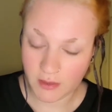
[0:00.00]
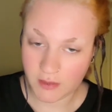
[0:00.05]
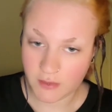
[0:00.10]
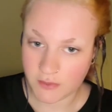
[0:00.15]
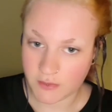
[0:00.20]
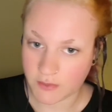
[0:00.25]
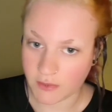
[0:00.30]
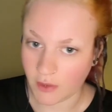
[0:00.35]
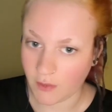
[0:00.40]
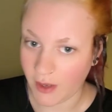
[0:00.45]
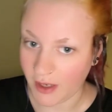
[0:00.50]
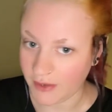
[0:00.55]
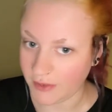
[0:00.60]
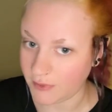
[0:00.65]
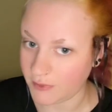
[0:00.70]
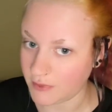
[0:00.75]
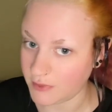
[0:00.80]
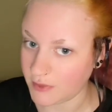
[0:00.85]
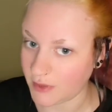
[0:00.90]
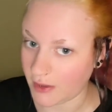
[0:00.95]
so I
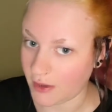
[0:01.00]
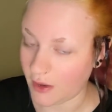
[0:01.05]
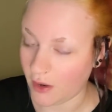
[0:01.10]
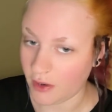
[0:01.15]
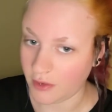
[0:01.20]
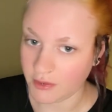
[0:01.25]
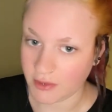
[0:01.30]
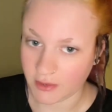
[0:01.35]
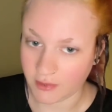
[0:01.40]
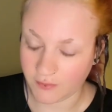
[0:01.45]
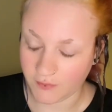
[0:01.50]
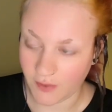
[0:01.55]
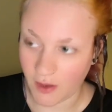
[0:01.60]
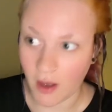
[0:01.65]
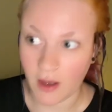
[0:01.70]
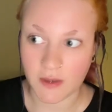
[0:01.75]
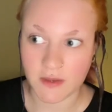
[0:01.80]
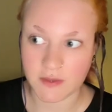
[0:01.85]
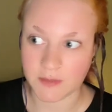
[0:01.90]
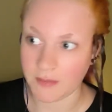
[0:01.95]
use like Arctic
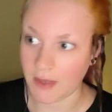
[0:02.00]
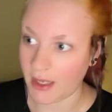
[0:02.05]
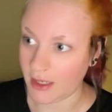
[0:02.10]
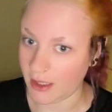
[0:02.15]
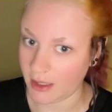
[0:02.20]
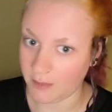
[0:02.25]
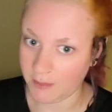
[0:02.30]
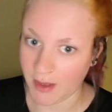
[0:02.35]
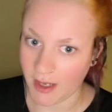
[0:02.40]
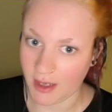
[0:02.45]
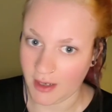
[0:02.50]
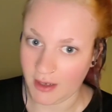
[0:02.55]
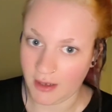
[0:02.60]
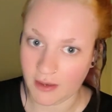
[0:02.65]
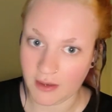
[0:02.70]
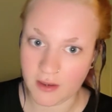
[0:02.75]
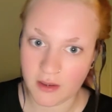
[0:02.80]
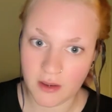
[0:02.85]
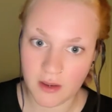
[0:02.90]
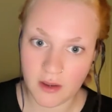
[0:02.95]
Fox, Manic Panic,